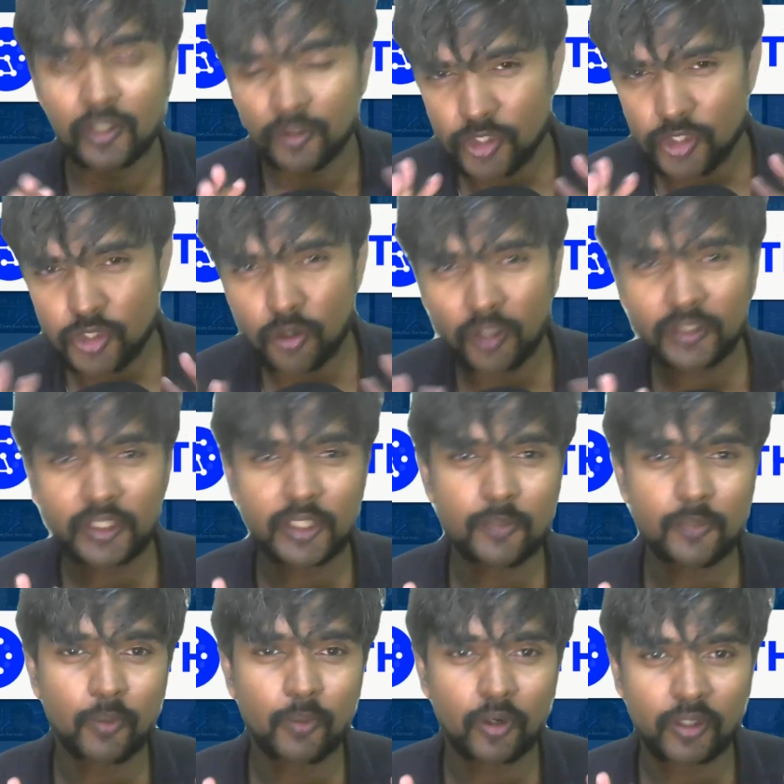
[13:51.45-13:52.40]
This is not that
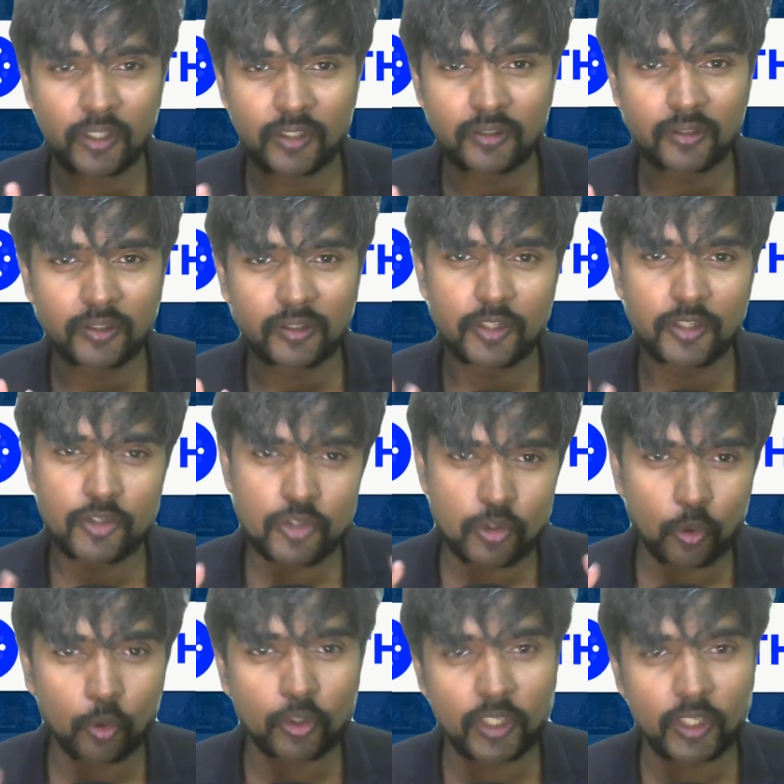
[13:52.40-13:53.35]
important. It's
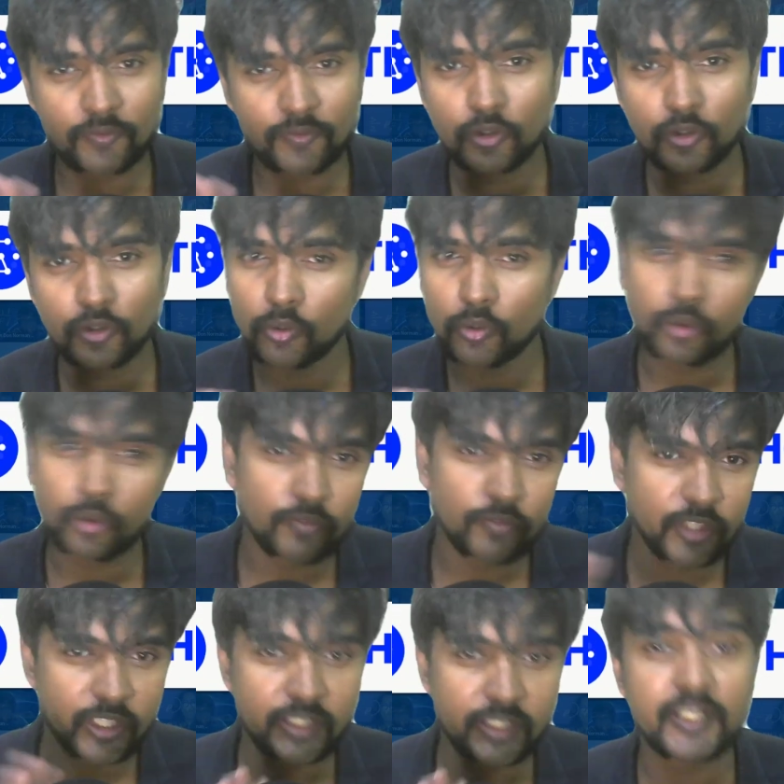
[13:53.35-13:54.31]
okay if you don't know.
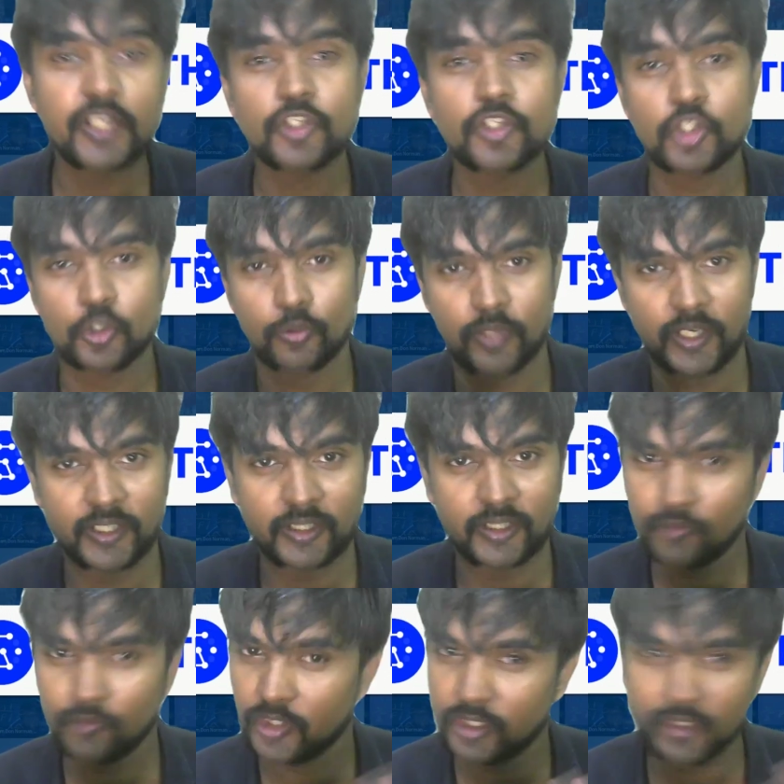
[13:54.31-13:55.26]
We can teach you that.
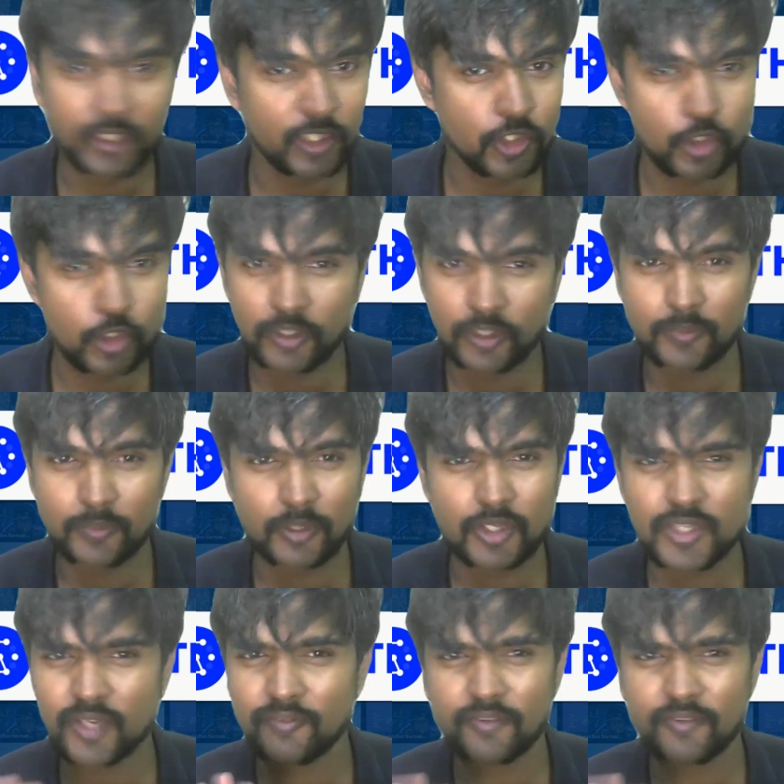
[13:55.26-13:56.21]
We can teach you that
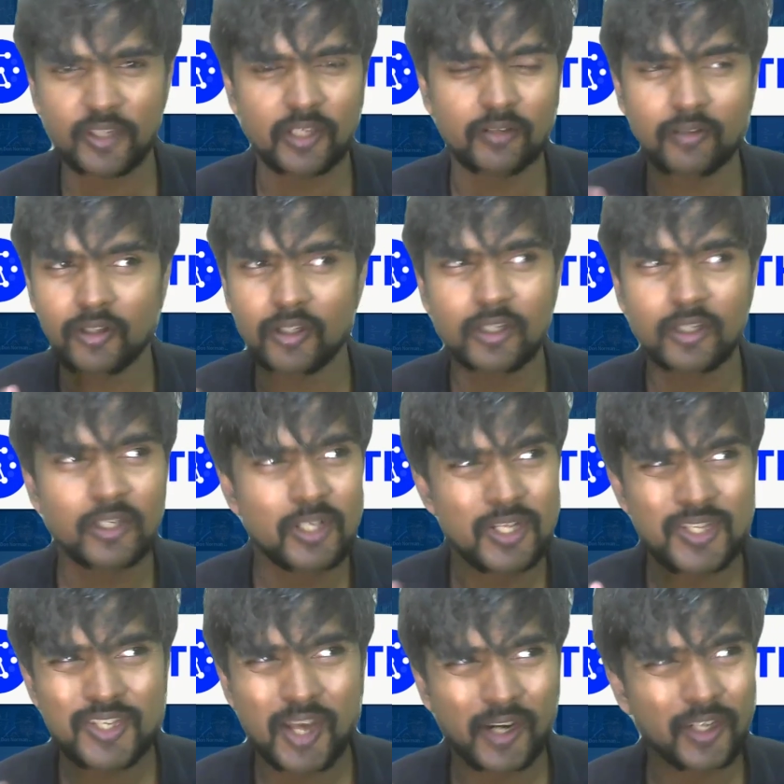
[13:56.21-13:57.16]
because I feel
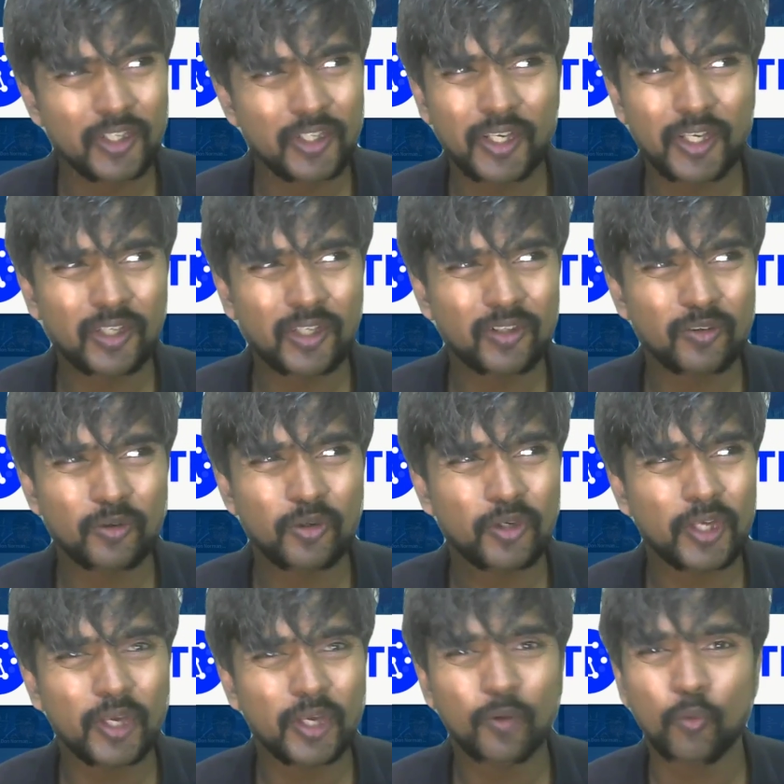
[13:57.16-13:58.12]
it's hardly take going
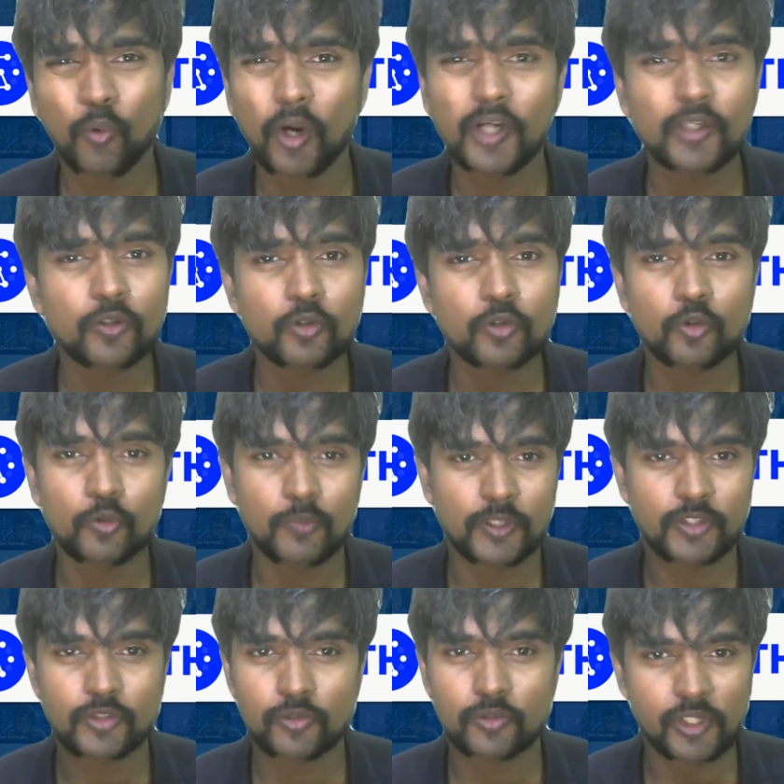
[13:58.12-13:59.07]
to take one to two
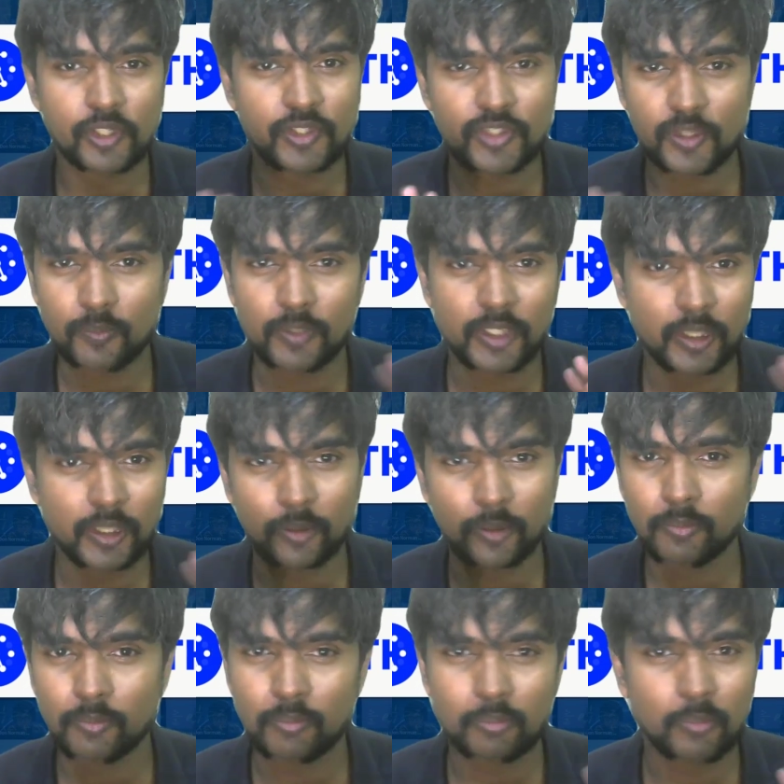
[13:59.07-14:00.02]
months to teach
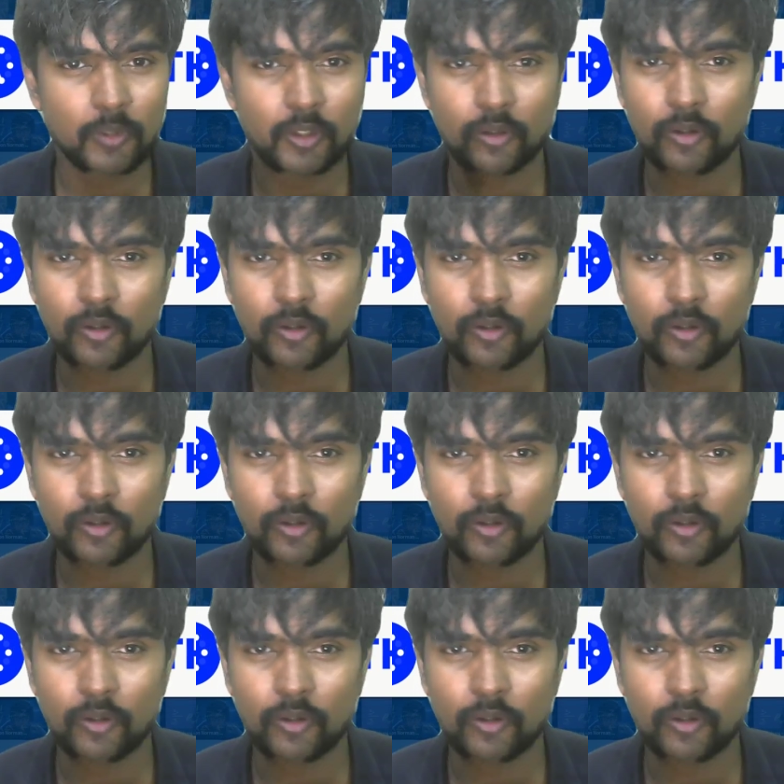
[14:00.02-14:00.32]
somebody, you